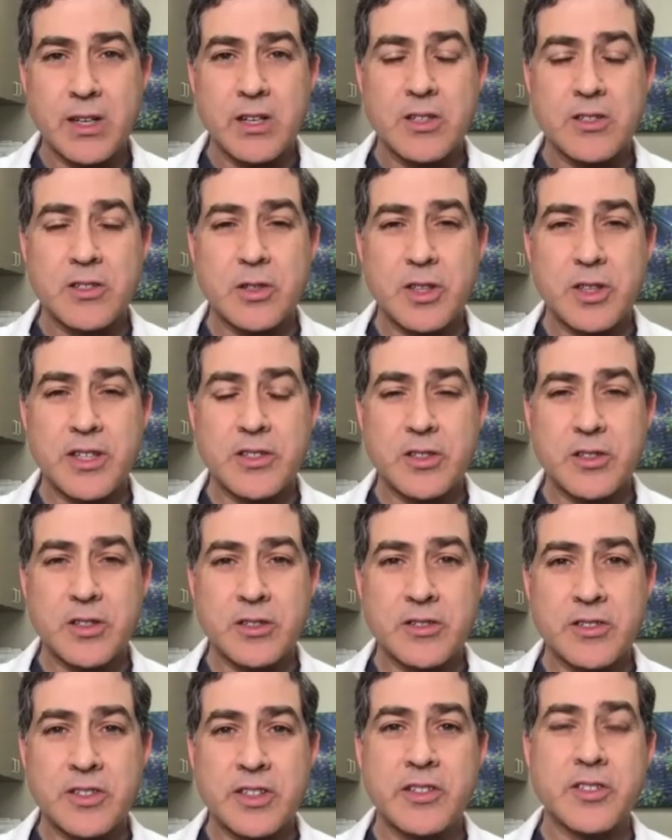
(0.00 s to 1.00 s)
So these
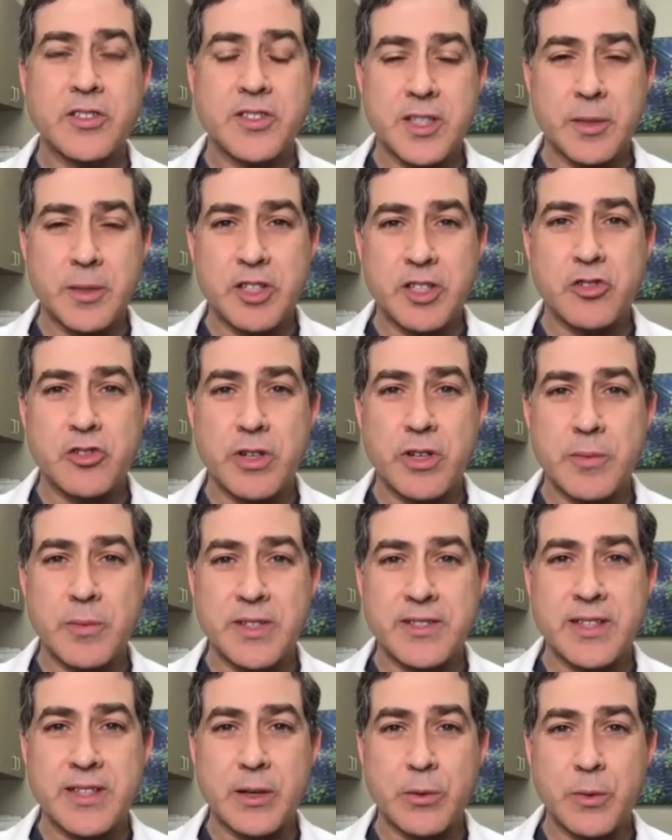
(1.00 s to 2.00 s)
are some of the
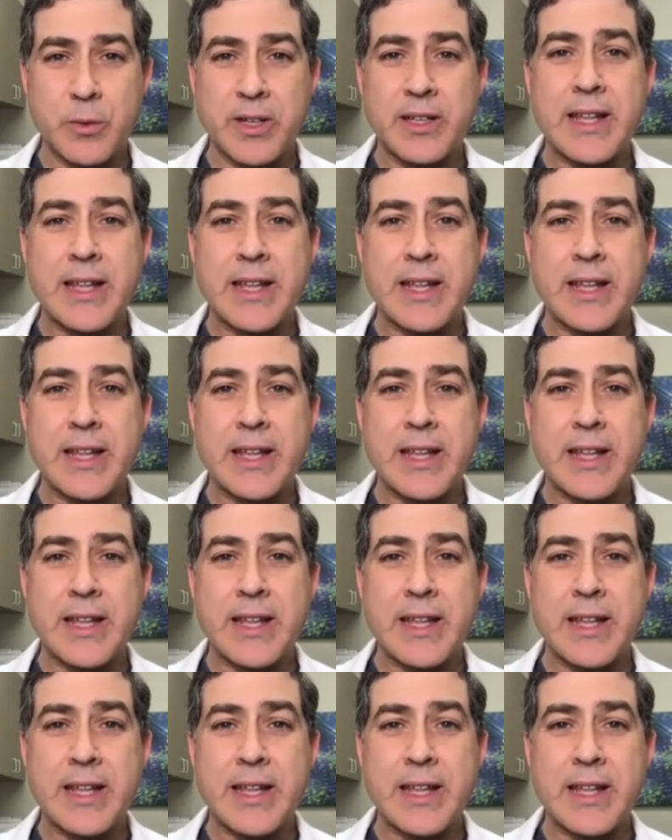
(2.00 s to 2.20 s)
treatments that we